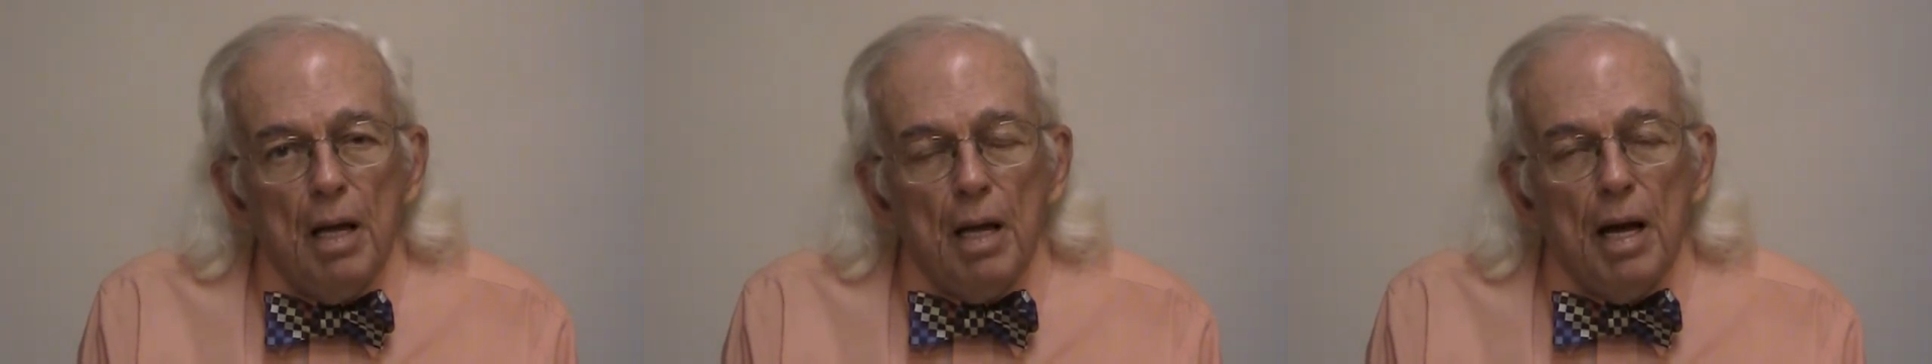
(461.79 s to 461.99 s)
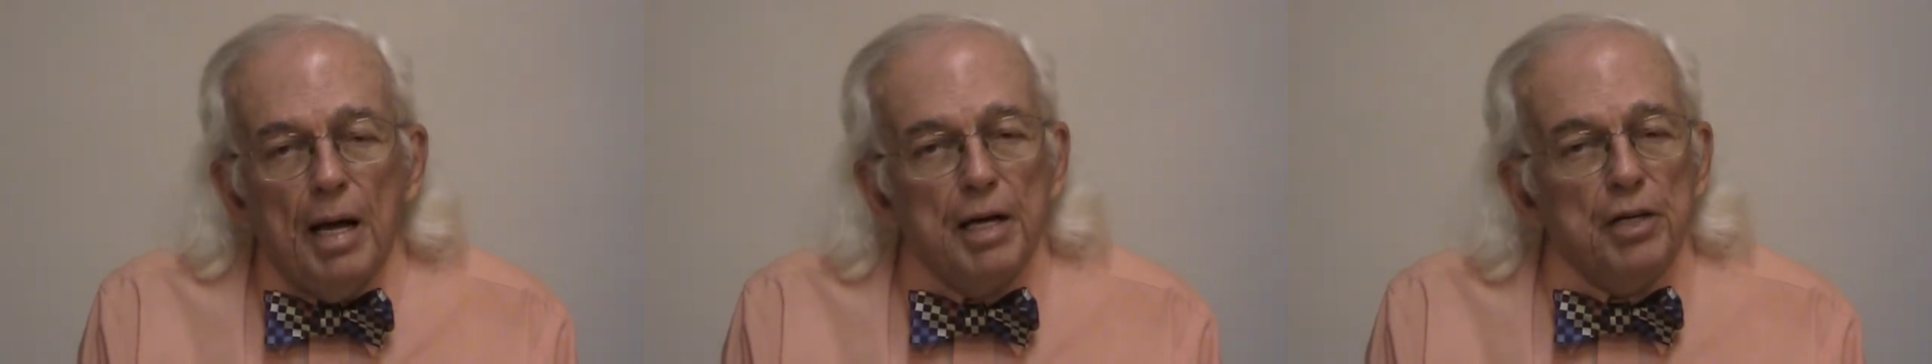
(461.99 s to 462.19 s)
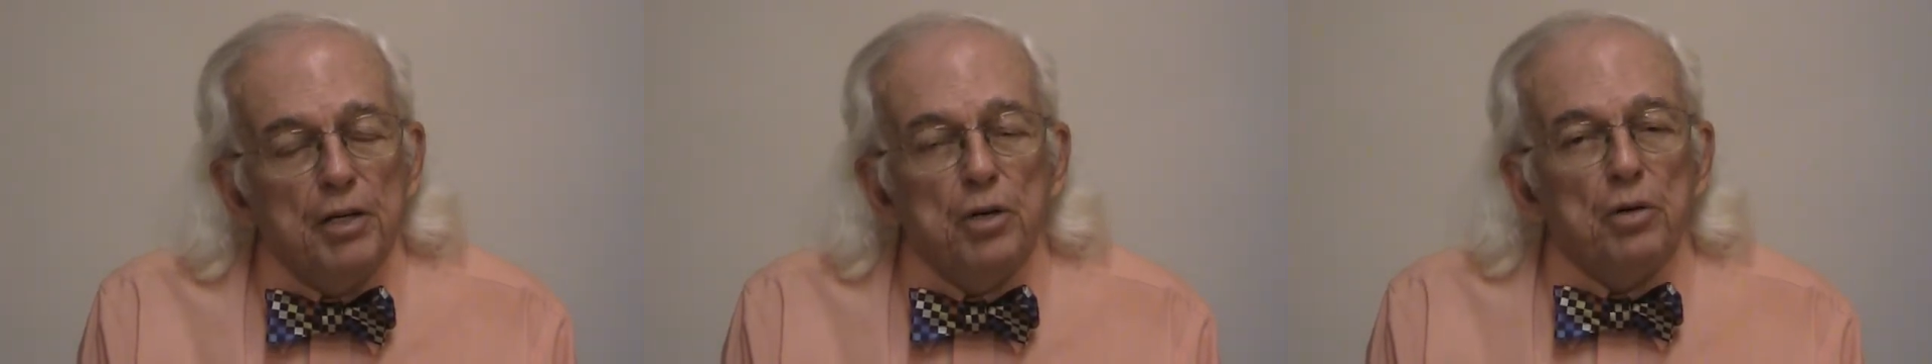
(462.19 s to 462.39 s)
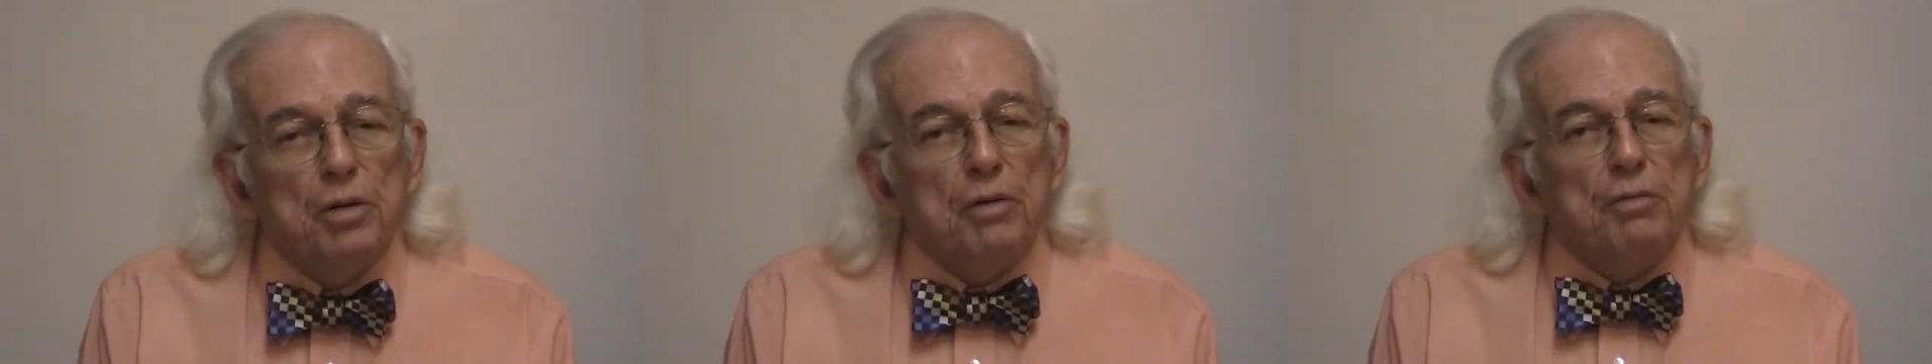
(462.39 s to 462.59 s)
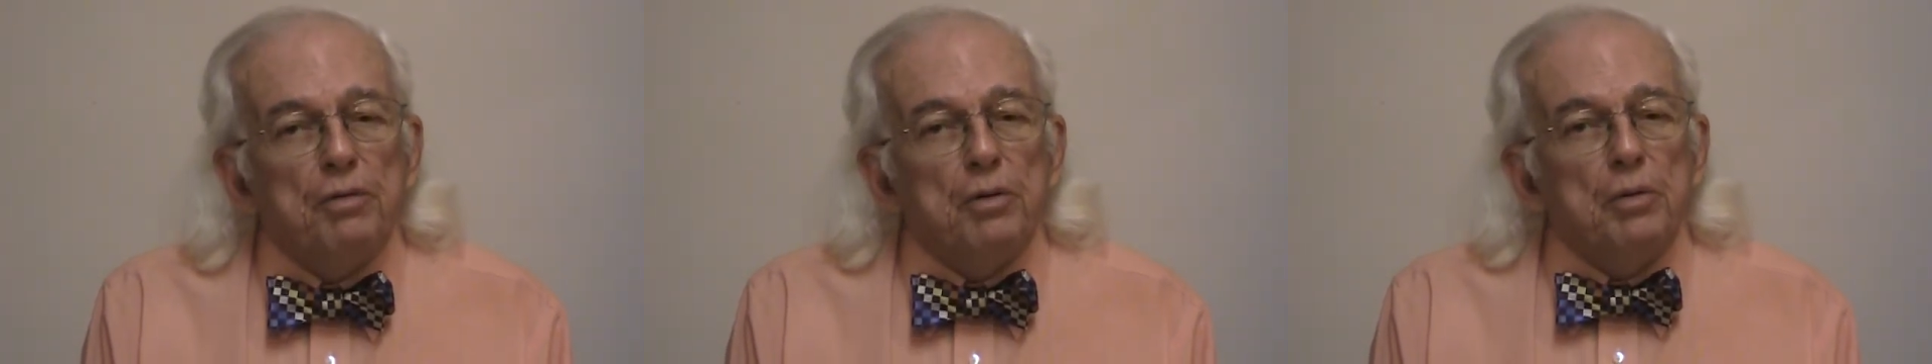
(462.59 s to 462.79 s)
I didn't go to the
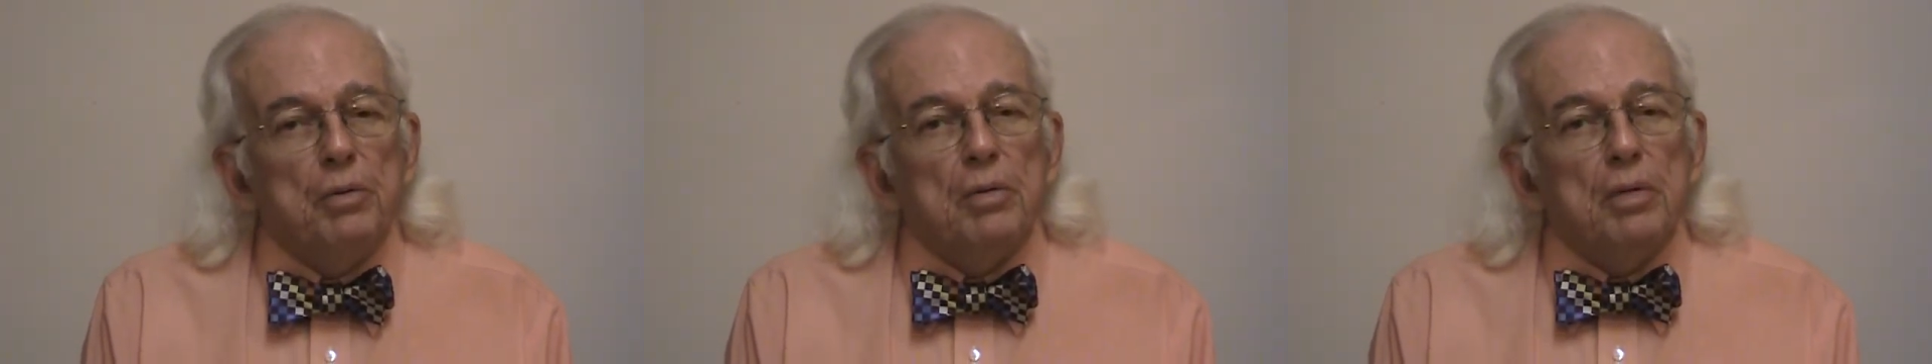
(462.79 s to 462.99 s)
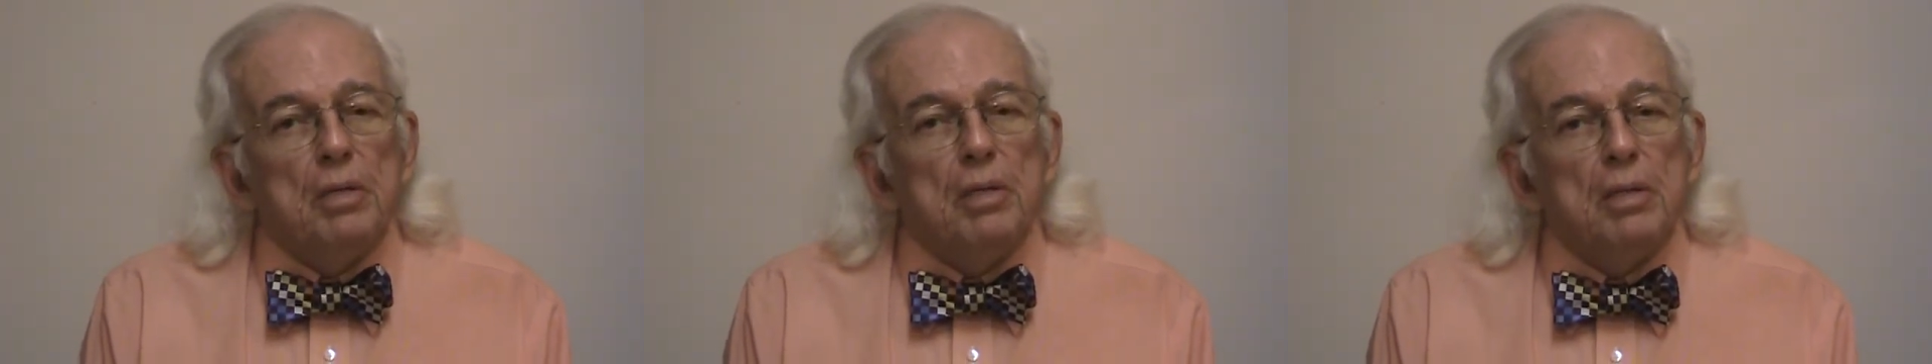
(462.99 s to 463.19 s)
funeral,